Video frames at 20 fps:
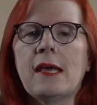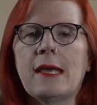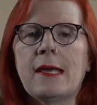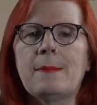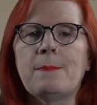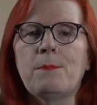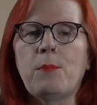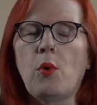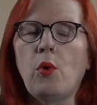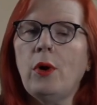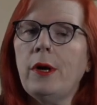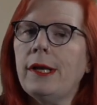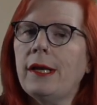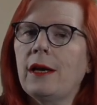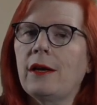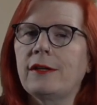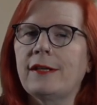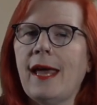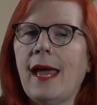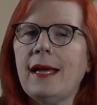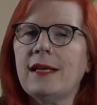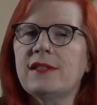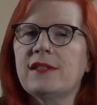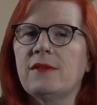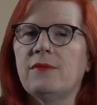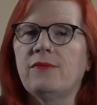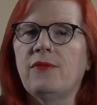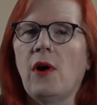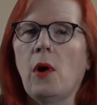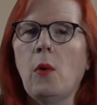importing our tax
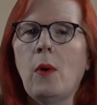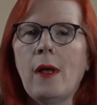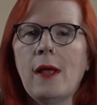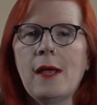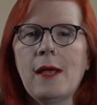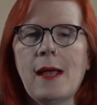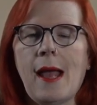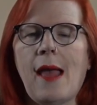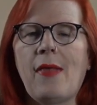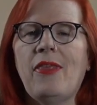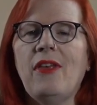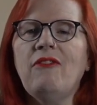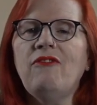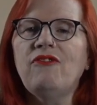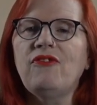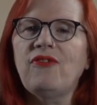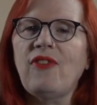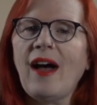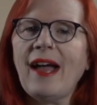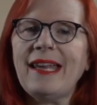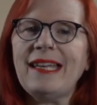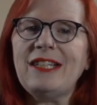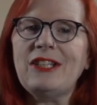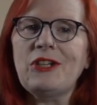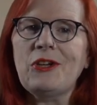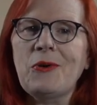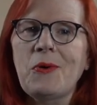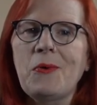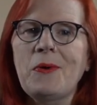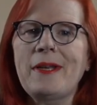info, and then
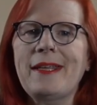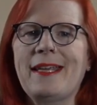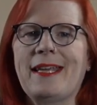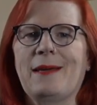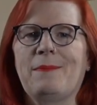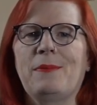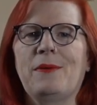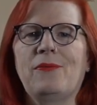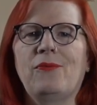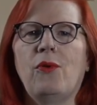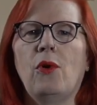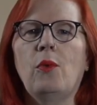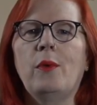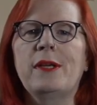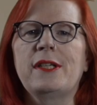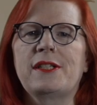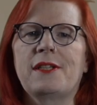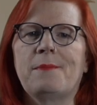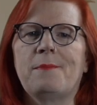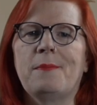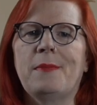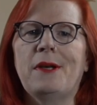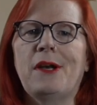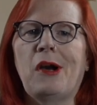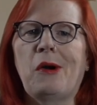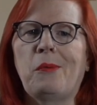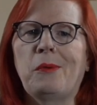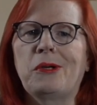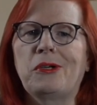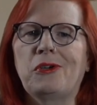fine-tuning it before we submit
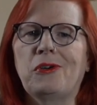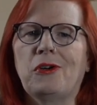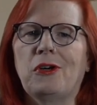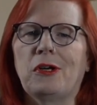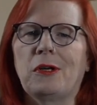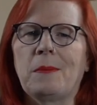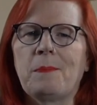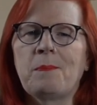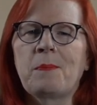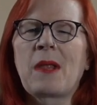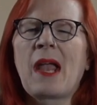our return.